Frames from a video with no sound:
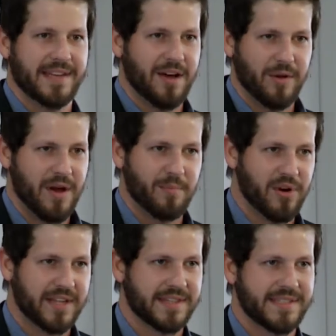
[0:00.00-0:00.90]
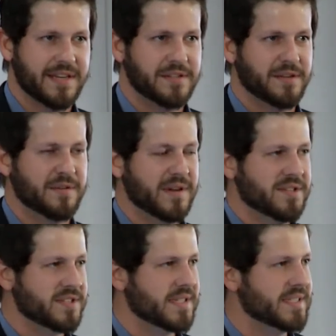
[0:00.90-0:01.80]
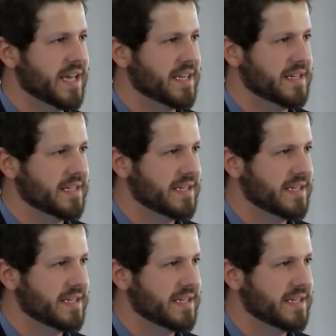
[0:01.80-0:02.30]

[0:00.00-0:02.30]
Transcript: And I'll, I'll break this down to you in just a second.